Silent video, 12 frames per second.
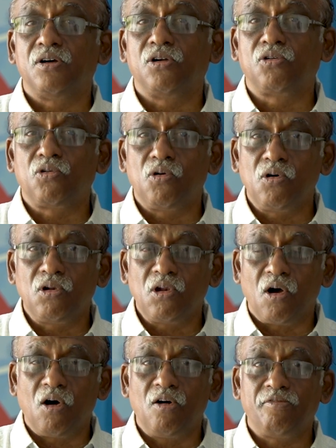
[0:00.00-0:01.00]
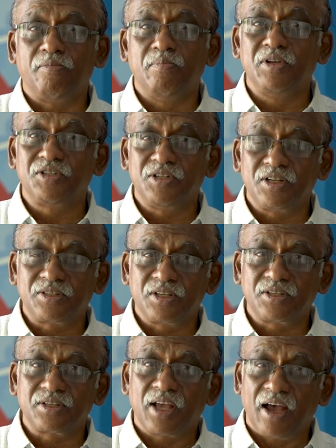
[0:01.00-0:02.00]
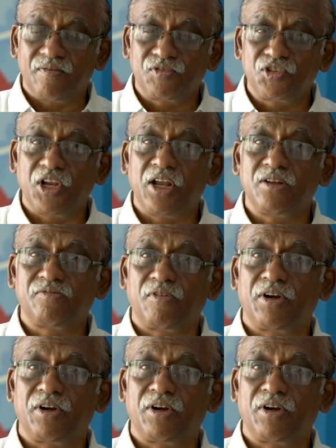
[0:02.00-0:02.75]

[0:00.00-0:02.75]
Role of businesses have changed.